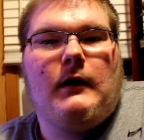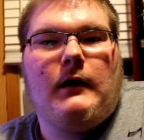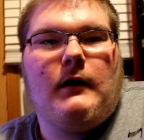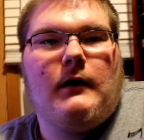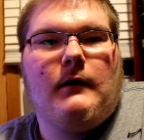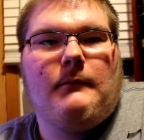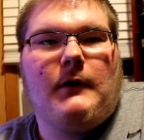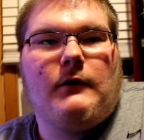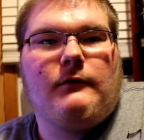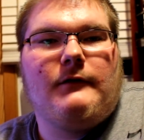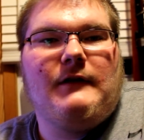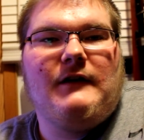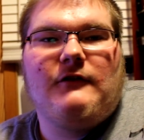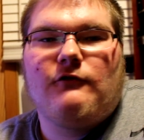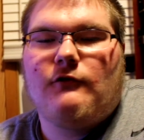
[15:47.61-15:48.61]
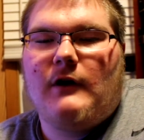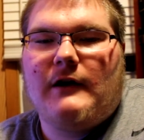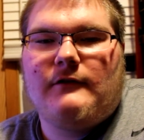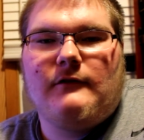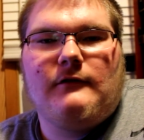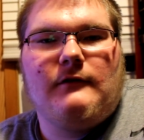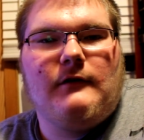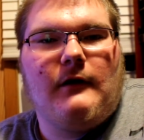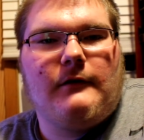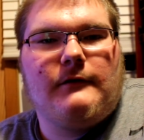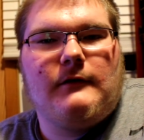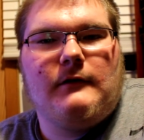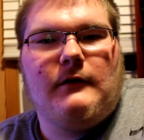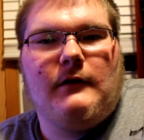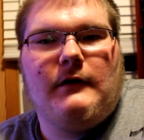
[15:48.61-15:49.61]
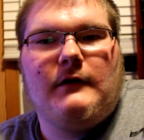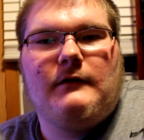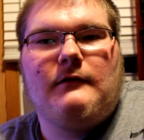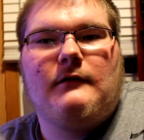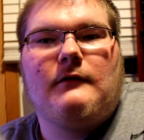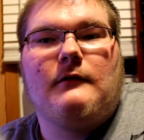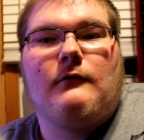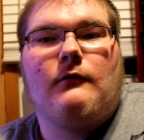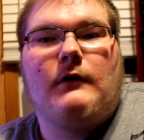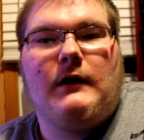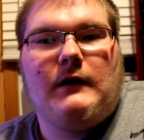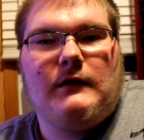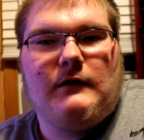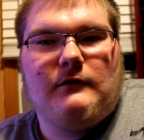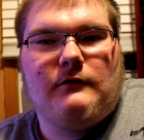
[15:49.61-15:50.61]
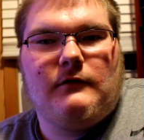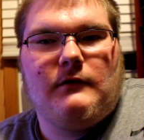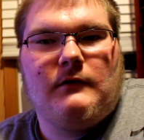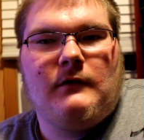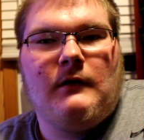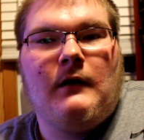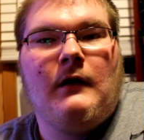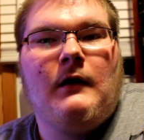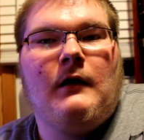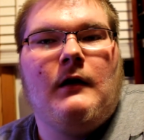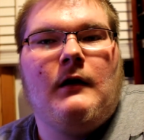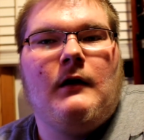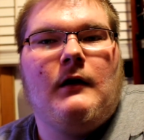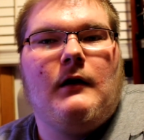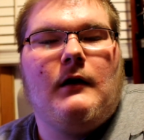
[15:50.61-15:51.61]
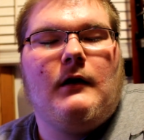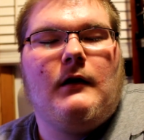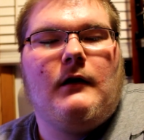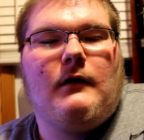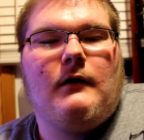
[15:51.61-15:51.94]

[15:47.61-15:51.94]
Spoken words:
I don't see any scratches, nothing. The lens is in great condition. It